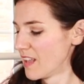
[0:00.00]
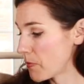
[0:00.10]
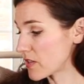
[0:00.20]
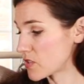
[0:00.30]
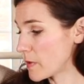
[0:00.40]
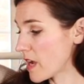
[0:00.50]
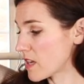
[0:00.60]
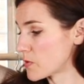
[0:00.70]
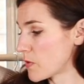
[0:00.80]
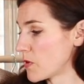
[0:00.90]
but to be
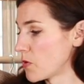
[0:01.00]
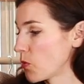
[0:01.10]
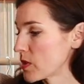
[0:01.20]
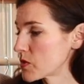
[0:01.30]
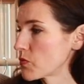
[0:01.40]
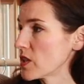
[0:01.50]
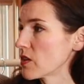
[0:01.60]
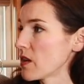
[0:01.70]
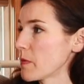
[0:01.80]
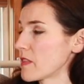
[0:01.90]
honest with you, what's really
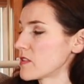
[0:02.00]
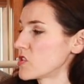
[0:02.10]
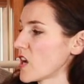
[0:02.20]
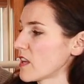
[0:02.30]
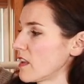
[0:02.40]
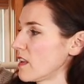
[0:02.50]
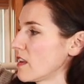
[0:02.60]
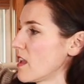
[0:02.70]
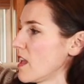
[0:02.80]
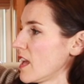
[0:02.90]
great about this
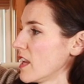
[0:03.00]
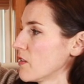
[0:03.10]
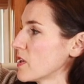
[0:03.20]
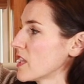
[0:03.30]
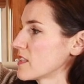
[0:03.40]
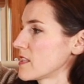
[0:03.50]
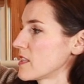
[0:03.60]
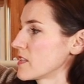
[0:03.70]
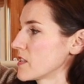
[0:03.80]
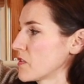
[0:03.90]
jacket, and I realize this
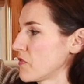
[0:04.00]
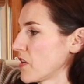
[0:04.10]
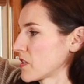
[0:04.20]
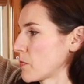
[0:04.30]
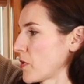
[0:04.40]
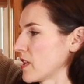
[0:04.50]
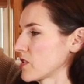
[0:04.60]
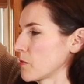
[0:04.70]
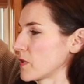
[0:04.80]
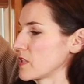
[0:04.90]
is a defunct brand,
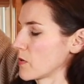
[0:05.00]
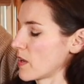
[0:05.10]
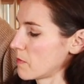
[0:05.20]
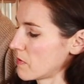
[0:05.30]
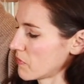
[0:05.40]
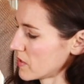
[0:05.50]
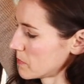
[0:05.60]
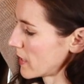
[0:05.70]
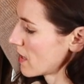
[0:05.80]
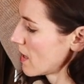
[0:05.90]
so please don't hate me for this,
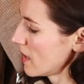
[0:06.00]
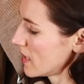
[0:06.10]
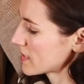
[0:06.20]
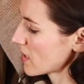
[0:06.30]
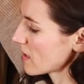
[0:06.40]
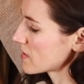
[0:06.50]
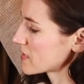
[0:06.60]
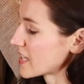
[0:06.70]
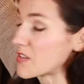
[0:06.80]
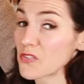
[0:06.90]
but it's got this
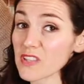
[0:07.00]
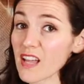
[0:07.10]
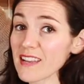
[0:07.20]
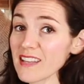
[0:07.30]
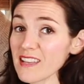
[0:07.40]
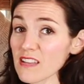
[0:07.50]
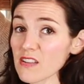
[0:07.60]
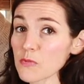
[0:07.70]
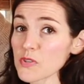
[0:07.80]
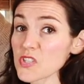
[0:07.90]
inner lining,
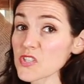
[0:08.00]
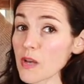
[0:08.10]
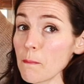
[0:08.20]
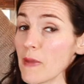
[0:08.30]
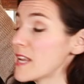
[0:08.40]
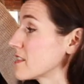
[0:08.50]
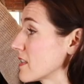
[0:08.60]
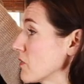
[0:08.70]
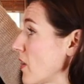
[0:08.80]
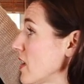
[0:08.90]
which is
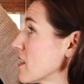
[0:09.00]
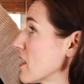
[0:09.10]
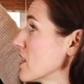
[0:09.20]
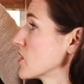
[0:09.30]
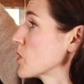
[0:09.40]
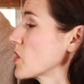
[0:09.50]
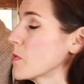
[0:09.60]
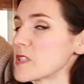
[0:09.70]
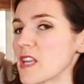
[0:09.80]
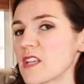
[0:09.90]
amazing, right? So it's
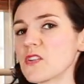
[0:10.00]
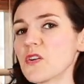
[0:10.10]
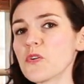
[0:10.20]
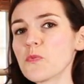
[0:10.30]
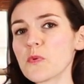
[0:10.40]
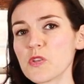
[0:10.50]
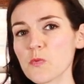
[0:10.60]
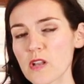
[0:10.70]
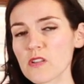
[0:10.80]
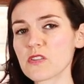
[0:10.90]
almost like, you know, when you
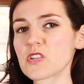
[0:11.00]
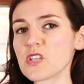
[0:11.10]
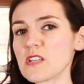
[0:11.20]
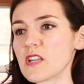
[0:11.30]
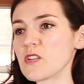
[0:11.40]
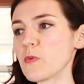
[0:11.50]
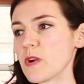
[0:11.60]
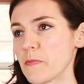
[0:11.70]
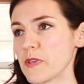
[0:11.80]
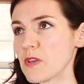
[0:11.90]
want to look chic and you
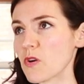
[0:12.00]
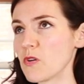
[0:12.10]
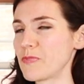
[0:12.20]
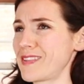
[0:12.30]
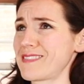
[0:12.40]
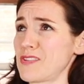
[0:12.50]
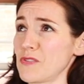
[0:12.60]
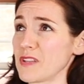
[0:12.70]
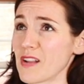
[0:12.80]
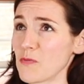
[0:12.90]
wear a peacoat, but it's
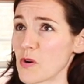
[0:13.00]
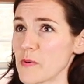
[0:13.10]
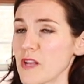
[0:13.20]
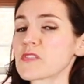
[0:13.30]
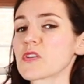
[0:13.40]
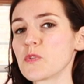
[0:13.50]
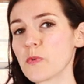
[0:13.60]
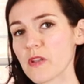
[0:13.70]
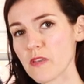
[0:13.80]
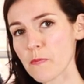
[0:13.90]
totally not warm enough, so you
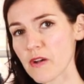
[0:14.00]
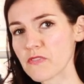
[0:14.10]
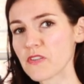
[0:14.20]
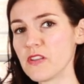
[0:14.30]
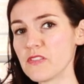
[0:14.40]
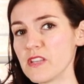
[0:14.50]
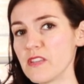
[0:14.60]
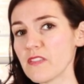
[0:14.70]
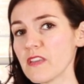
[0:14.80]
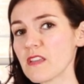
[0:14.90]
wear the puffer
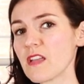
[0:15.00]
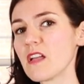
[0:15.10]
underneath it.